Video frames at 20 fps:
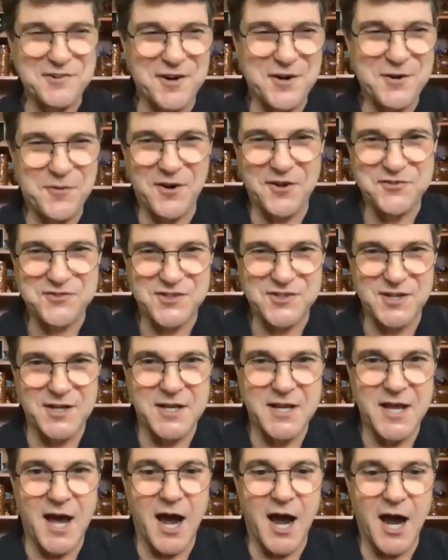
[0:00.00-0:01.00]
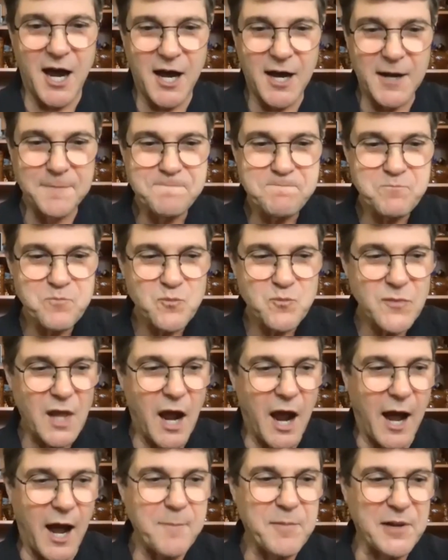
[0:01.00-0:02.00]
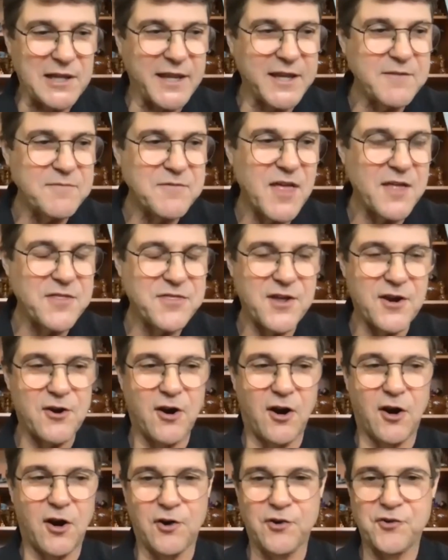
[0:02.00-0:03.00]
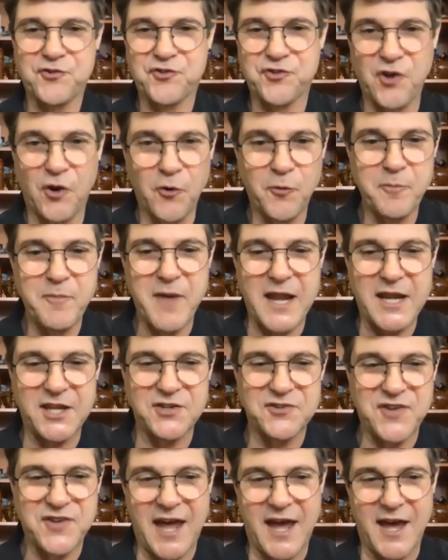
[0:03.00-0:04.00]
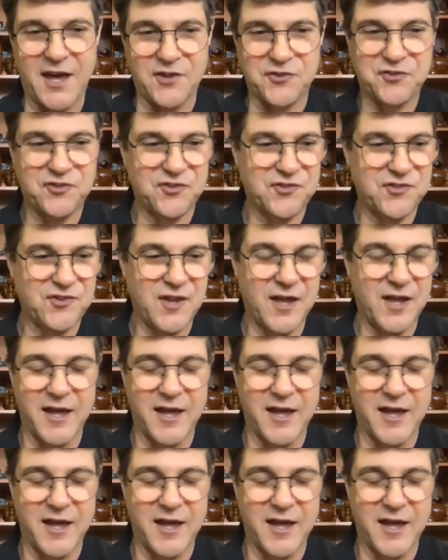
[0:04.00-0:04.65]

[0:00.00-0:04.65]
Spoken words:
a great question. I believe that there are so many tasks,